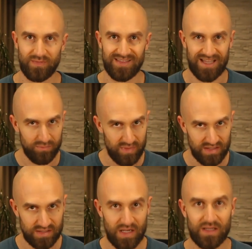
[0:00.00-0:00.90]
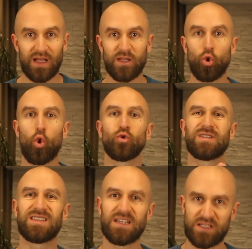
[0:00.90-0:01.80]
That means that you hold
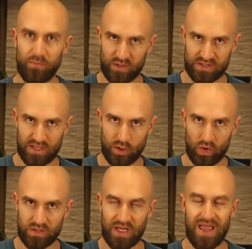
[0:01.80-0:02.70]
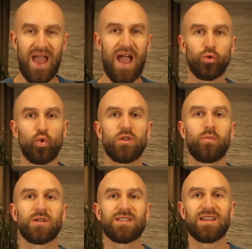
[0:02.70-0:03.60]
60% USA and
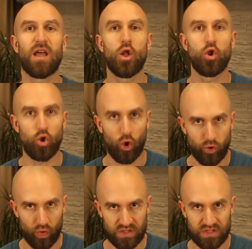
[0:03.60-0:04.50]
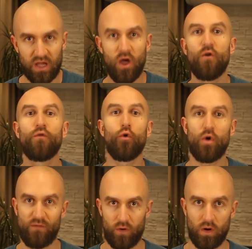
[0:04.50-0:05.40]
20% non-USA
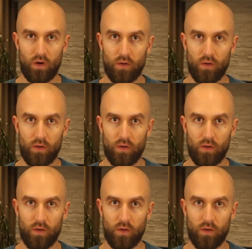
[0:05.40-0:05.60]
forever.